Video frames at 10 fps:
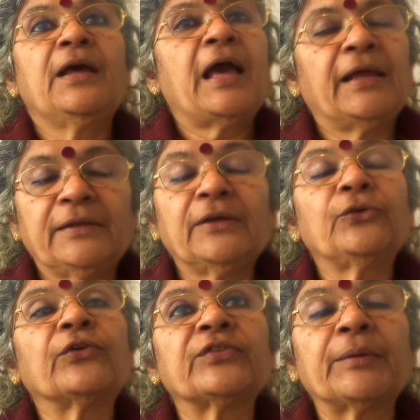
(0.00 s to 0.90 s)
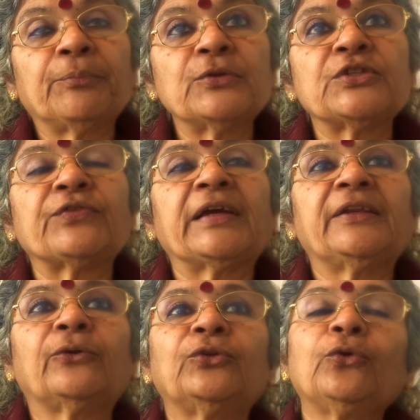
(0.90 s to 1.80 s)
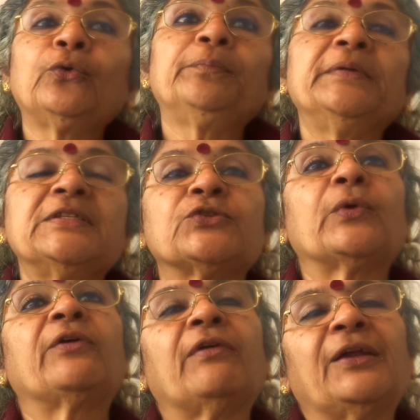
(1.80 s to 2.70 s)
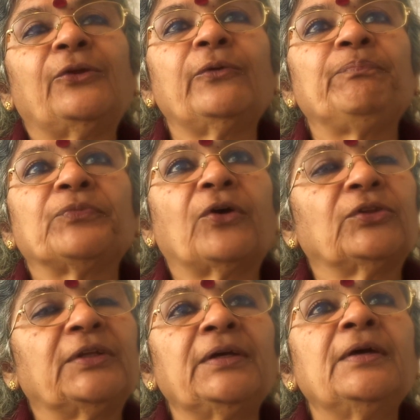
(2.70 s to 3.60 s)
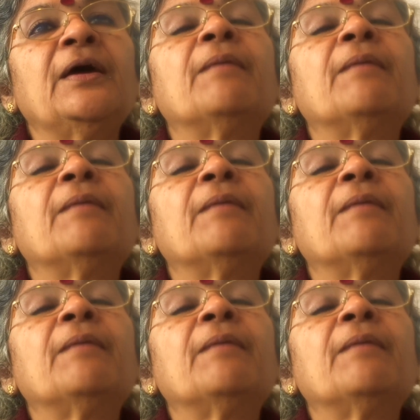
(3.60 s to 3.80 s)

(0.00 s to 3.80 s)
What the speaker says: and you are supposed to find out the root mean square value or the